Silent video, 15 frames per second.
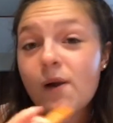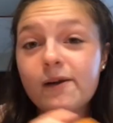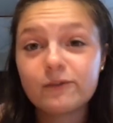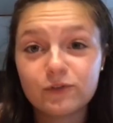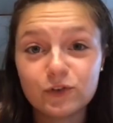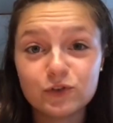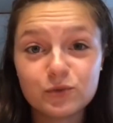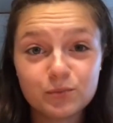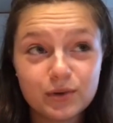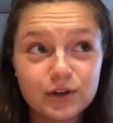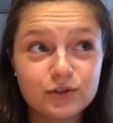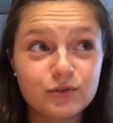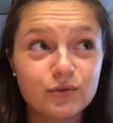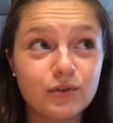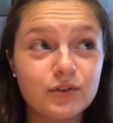frozen
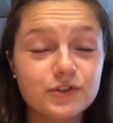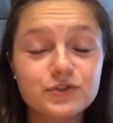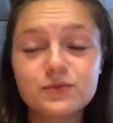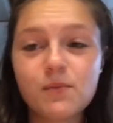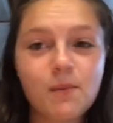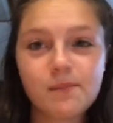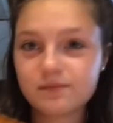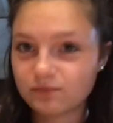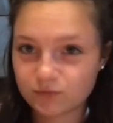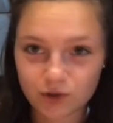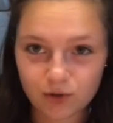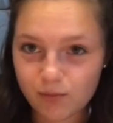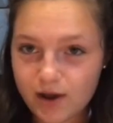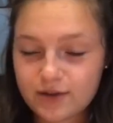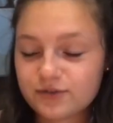pizza rolls, they're
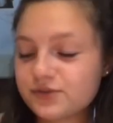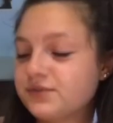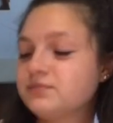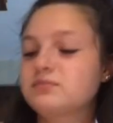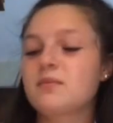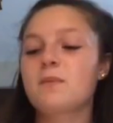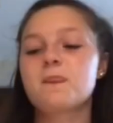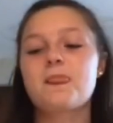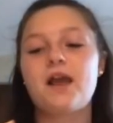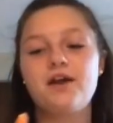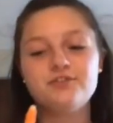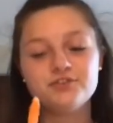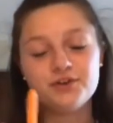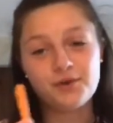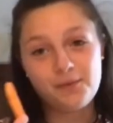the best.
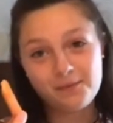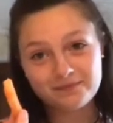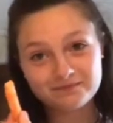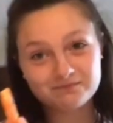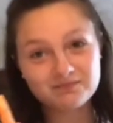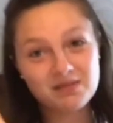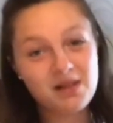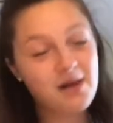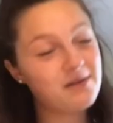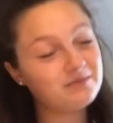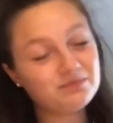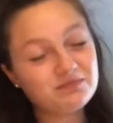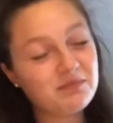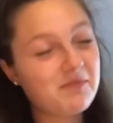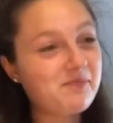So
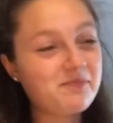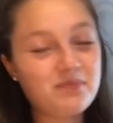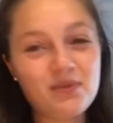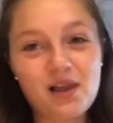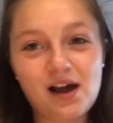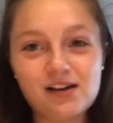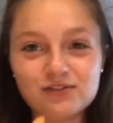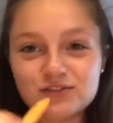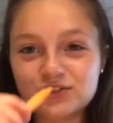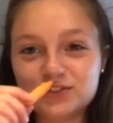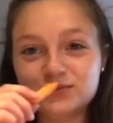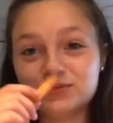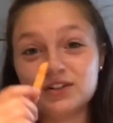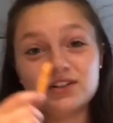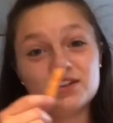obviously
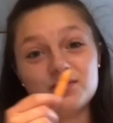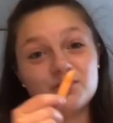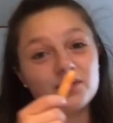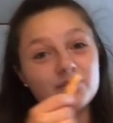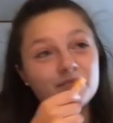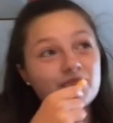I'm gonna eat one.